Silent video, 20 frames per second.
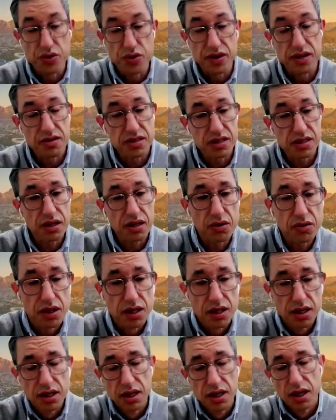years ago,
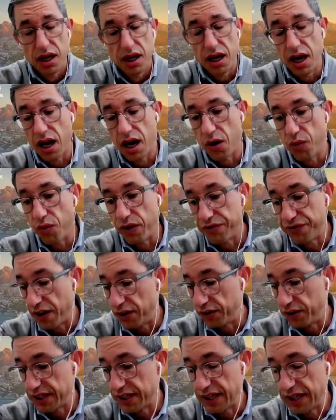we
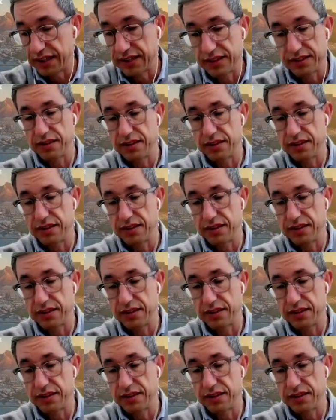found that